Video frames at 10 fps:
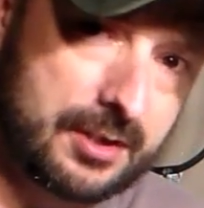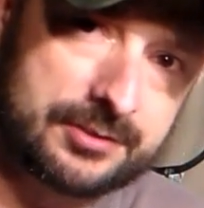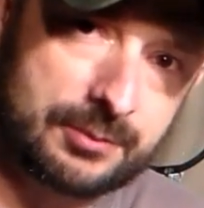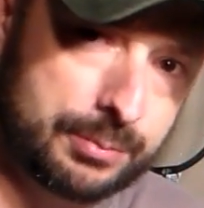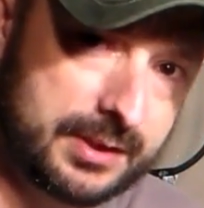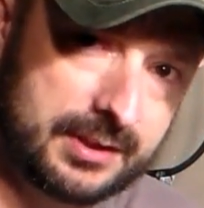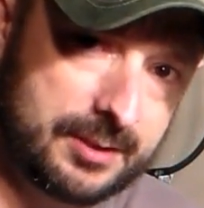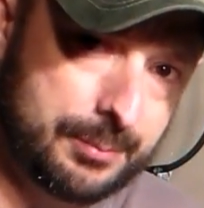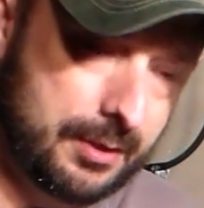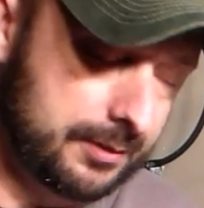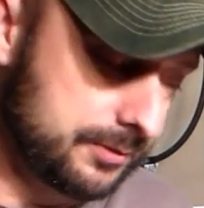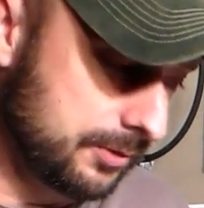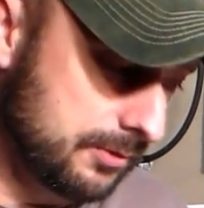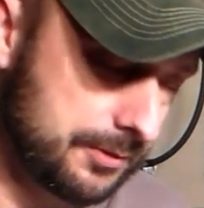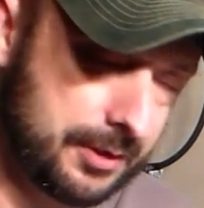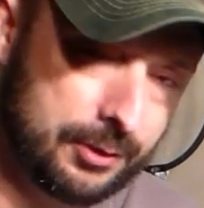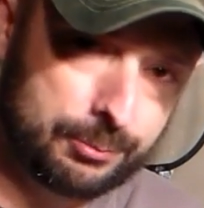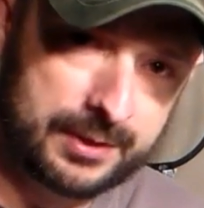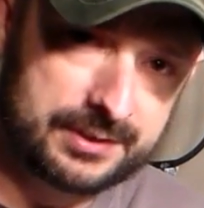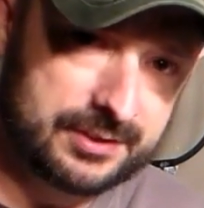shocks completely apart, took all the
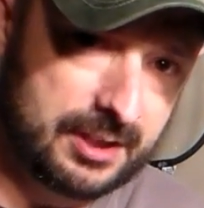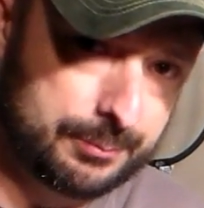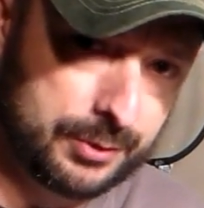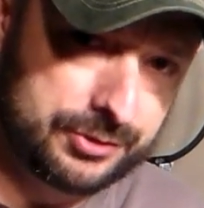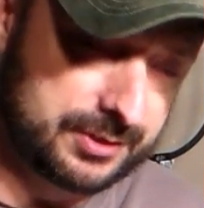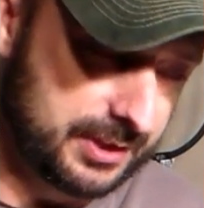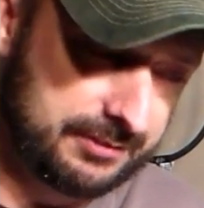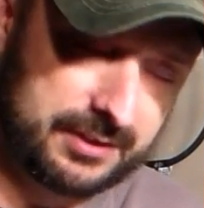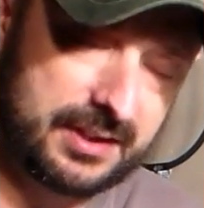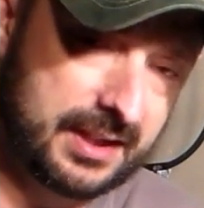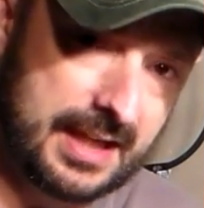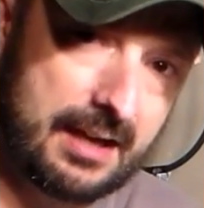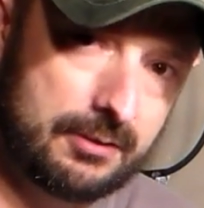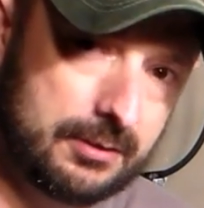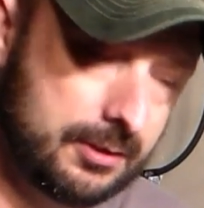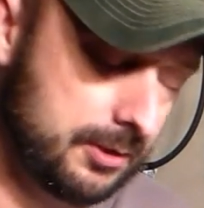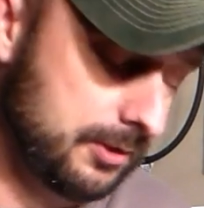O-rings out, bushing everything out,